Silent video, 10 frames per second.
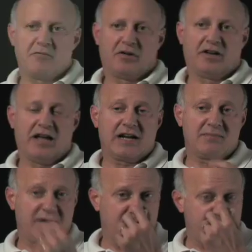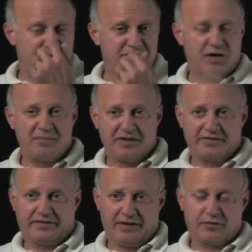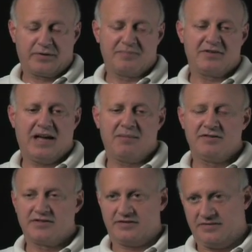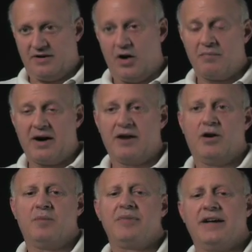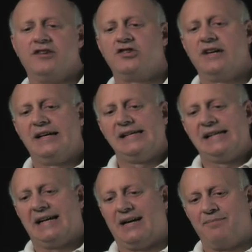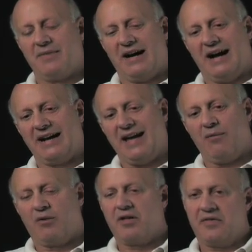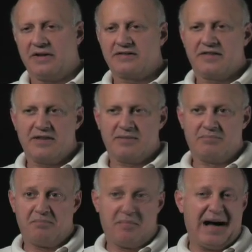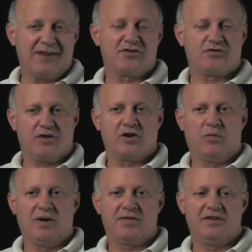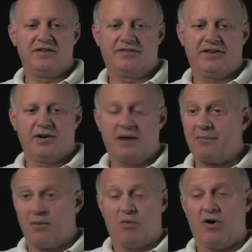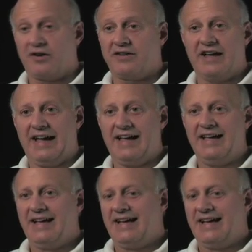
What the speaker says: we really like about the BuildTopia sales rep tab is home buyer homepage. Again, one of the things I think buyers struggle with is, I'm at work today